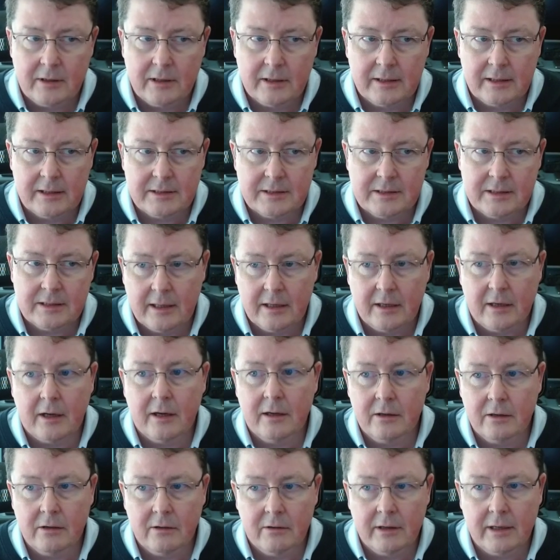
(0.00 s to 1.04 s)
And that's an
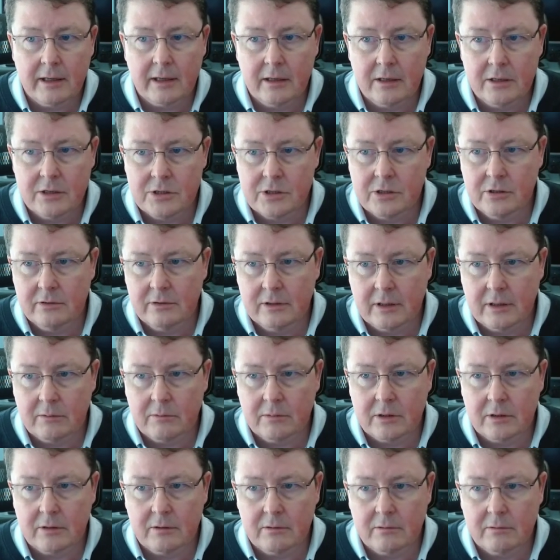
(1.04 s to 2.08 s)
ongoing issue that
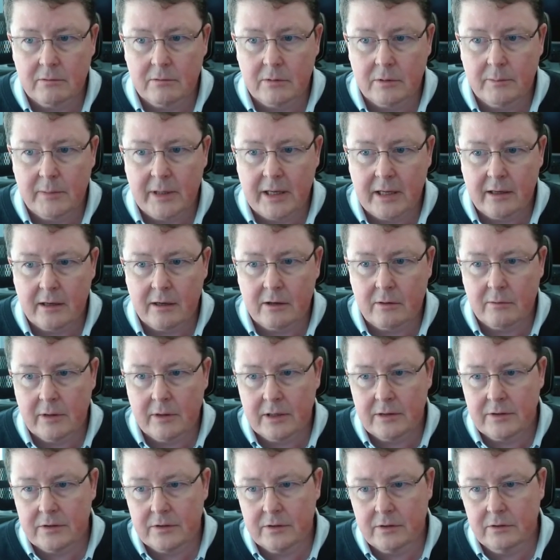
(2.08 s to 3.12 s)
we're making our
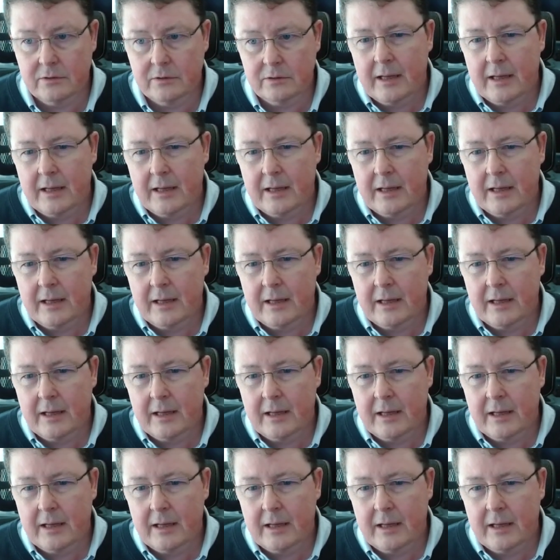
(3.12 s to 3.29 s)
way through.